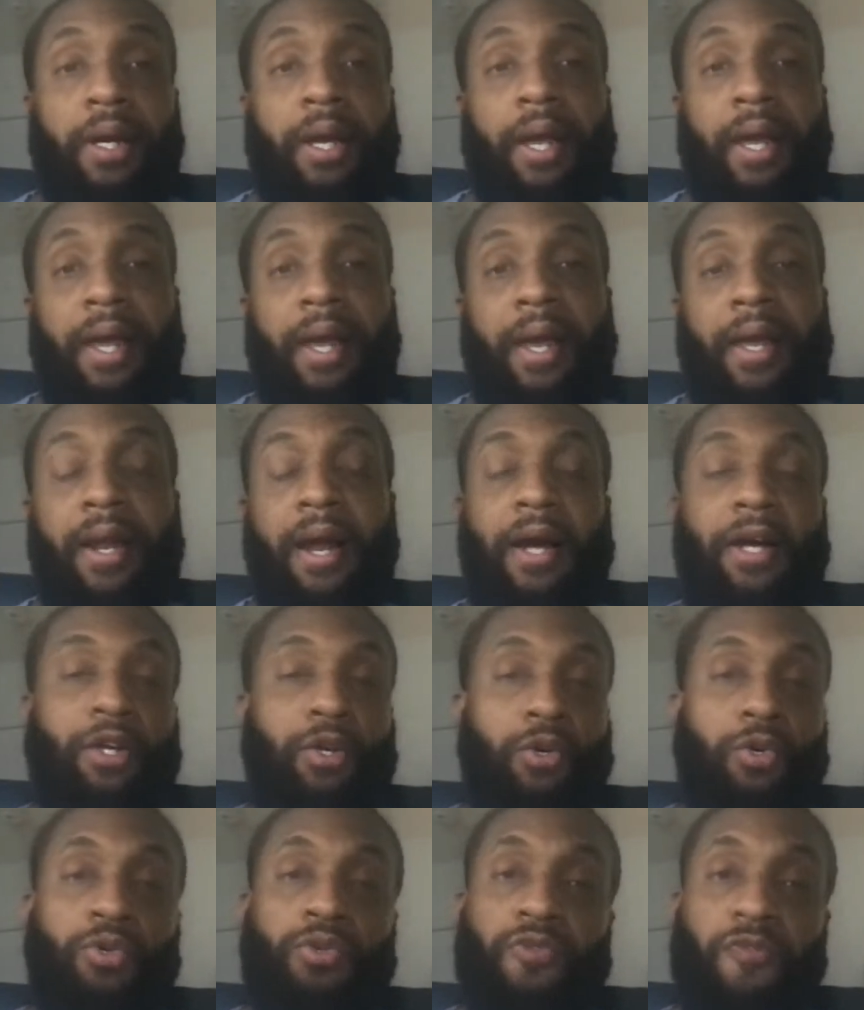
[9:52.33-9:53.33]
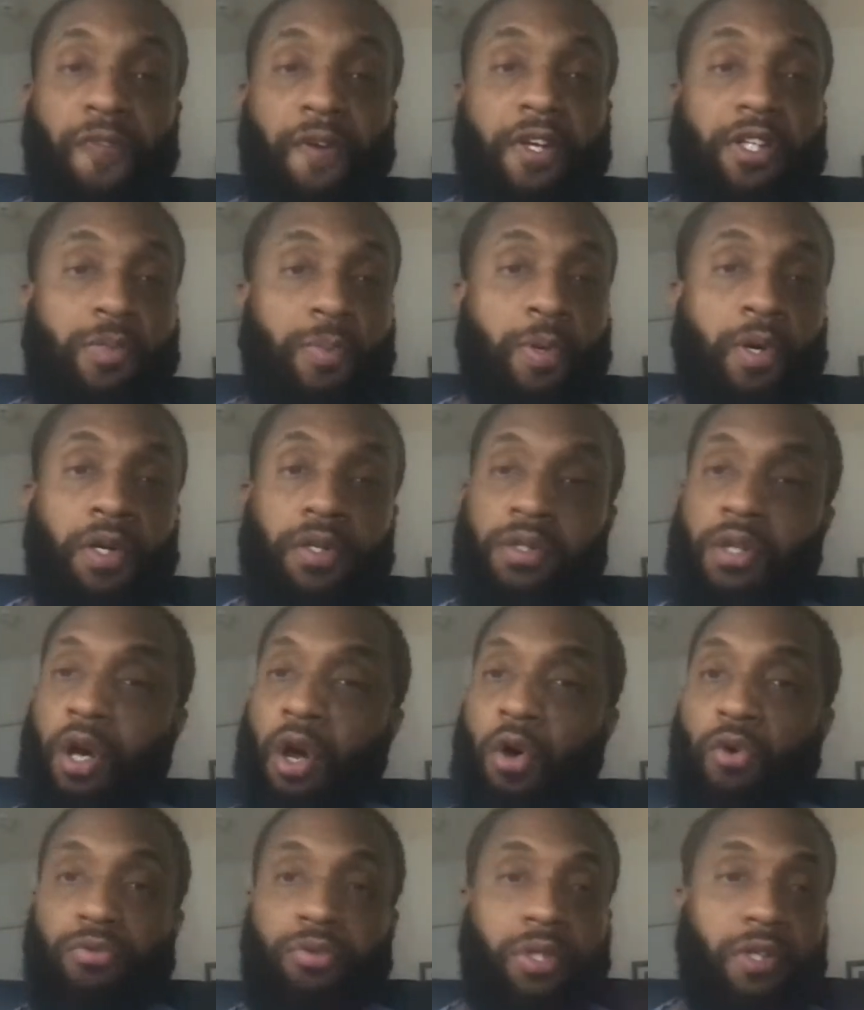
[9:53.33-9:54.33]
And I use Facebook
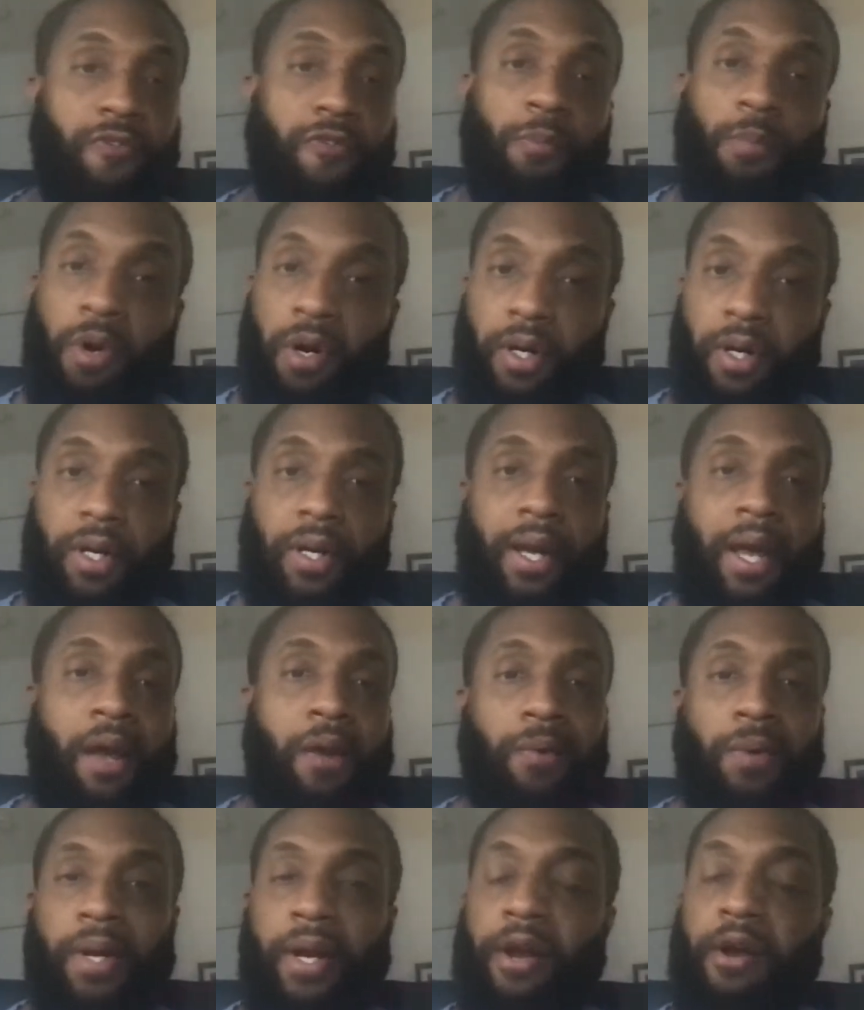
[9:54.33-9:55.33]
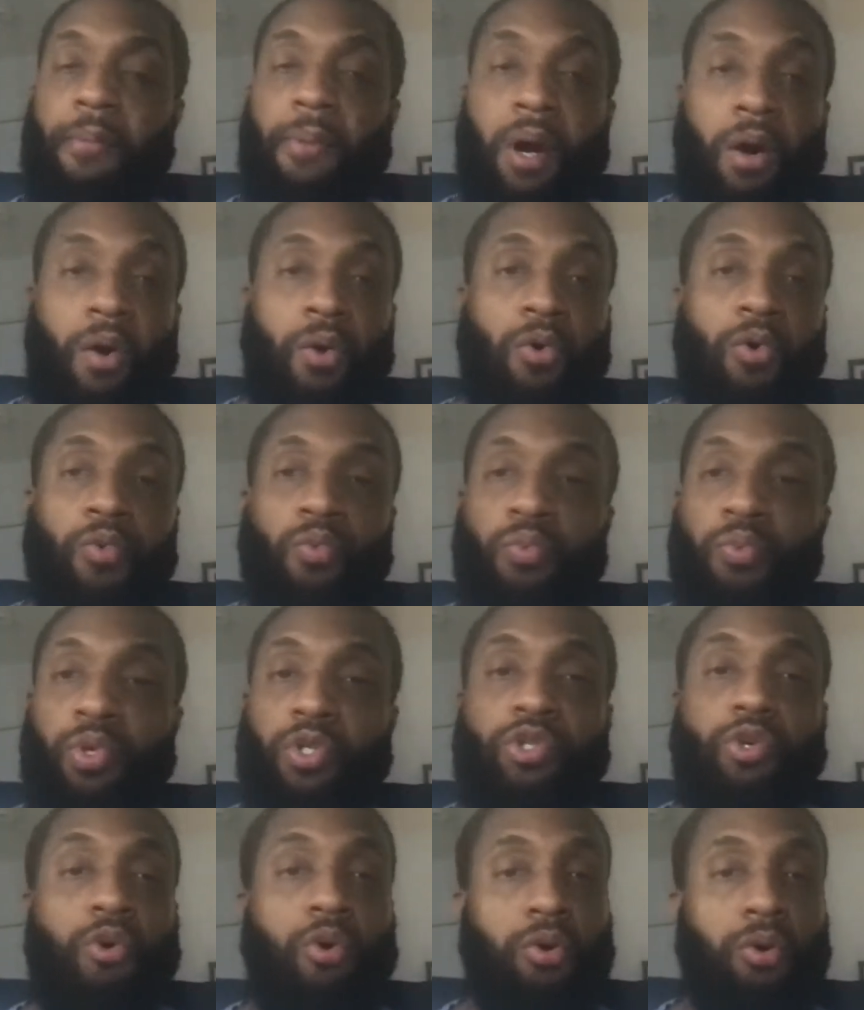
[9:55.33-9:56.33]
only for marketing. I don't care about what's
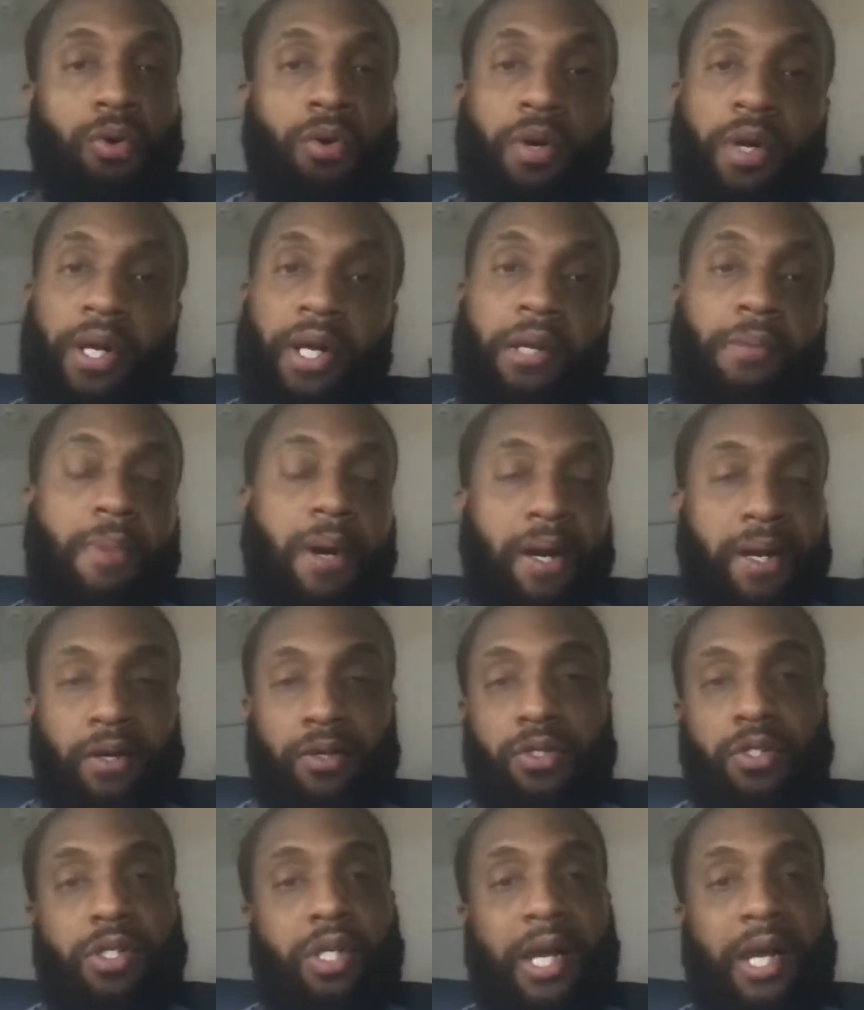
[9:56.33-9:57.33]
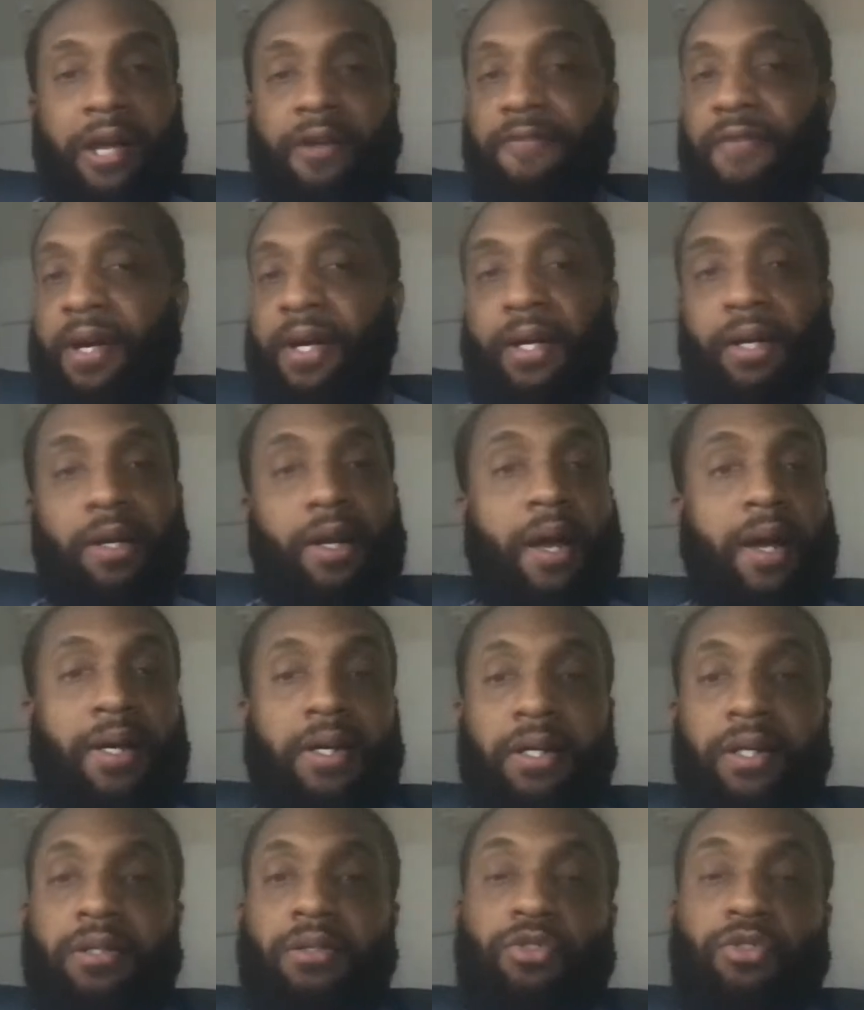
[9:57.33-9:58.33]
going on in anybody else's life. I
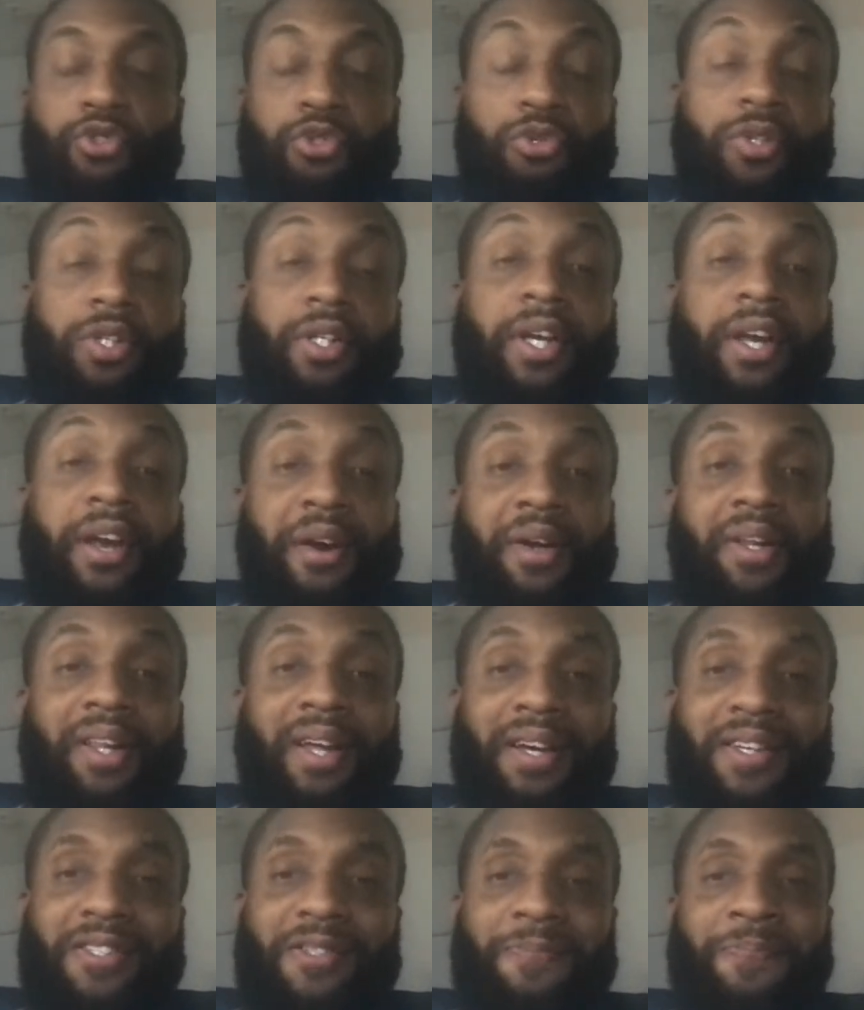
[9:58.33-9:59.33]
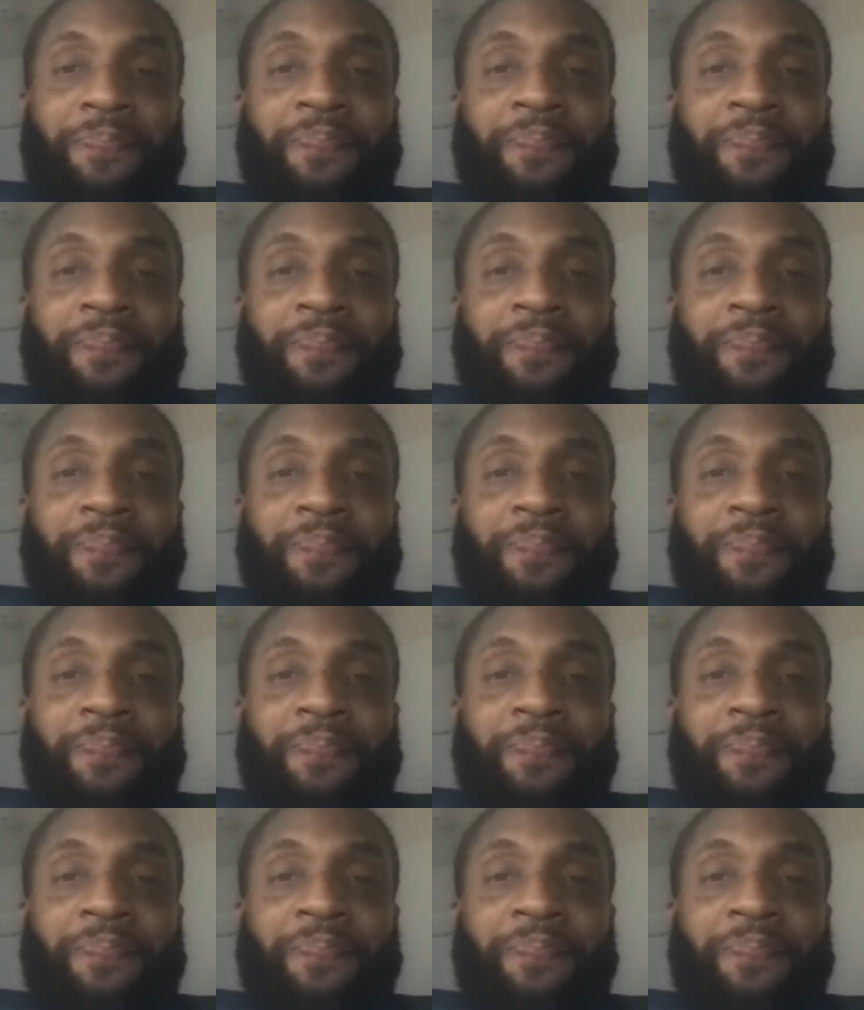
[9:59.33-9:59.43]
could truly care less.